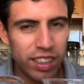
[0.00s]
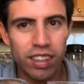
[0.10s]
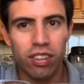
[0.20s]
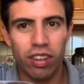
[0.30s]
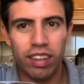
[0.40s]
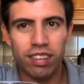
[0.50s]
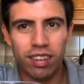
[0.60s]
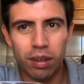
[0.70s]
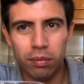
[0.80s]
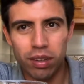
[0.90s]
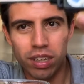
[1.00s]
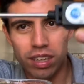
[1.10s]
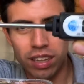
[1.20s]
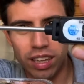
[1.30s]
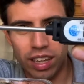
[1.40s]
So that's the
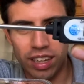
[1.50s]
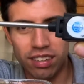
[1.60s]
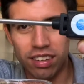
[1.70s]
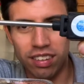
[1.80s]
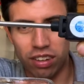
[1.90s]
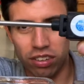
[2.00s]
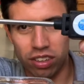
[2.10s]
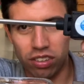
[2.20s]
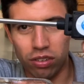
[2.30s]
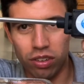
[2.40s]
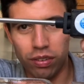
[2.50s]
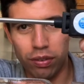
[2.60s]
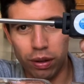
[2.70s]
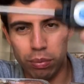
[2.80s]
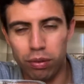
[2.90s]
and that's in Celsius. So
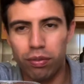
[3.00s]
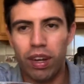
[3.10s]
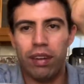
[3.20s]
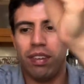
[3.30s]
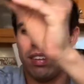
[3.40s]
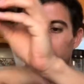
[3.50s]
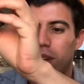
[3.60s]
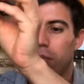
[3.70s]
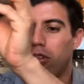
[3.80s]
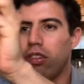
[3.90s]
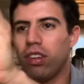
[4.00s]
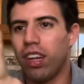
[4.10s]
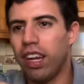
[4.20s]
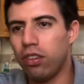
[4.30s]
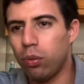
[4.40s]
75.5. That's the temperature of the
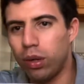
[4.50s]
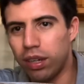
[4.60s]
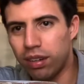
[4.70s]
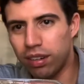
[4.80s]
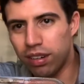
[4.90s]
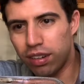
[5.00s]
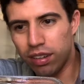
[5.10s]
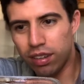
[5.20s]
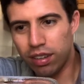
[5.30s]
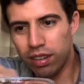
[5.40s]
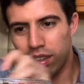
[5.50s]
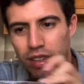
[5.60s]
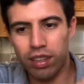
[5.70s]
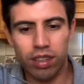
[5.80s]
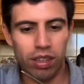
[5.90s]
last one.
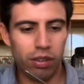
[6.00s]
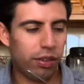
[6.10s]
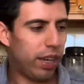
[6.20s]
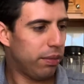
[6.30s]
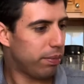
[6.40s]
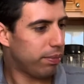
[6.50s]
All right.